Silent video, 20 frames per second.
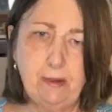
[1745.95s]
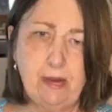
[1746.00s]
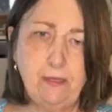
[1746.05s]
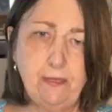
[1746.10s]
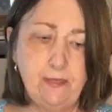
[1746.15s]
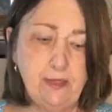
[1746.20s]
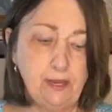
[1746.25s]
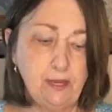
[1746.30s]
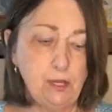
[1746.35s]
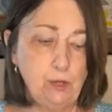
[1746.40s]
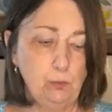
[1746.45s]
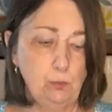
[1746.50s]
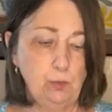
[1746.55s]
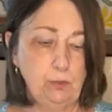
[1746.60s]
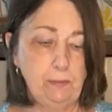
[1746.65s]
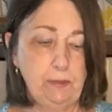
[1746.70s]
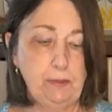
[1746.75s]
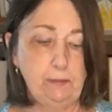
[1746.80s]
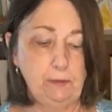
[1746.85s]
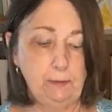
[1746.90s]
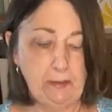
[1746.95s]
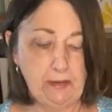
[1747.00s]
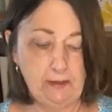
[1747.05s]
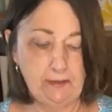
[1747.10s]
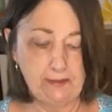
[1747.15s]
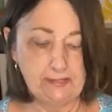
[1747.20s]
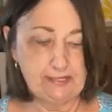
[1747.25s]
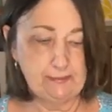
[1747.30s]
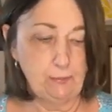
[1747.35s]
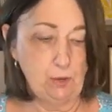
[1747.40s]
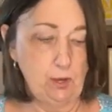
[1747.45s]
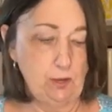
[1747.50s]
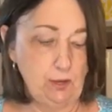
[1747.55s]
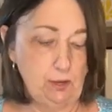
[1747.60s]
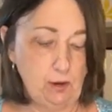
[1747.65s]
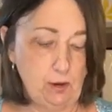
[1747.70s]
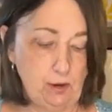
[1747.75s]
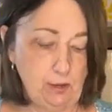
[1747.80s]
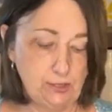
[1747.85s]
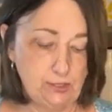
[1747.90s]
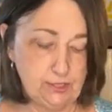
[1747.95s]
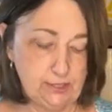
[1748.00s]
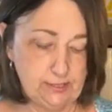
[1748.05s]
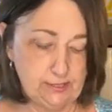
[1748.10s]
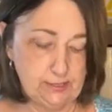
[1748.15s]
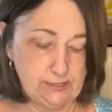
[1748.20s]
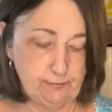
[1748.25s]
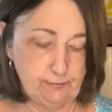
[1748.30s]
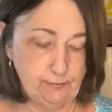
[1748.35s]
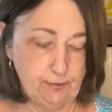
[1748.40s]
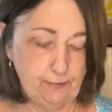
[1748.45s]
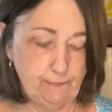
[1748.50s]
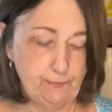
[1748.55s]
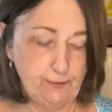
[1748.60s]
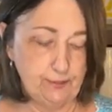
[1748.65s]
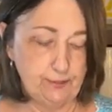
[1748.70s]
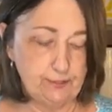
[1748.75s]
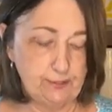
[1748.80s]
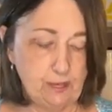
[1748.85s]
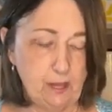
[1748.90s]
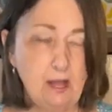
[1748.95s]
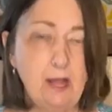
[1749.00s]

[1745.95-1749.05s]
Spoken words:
but I think you would be able to buy the small arches refills.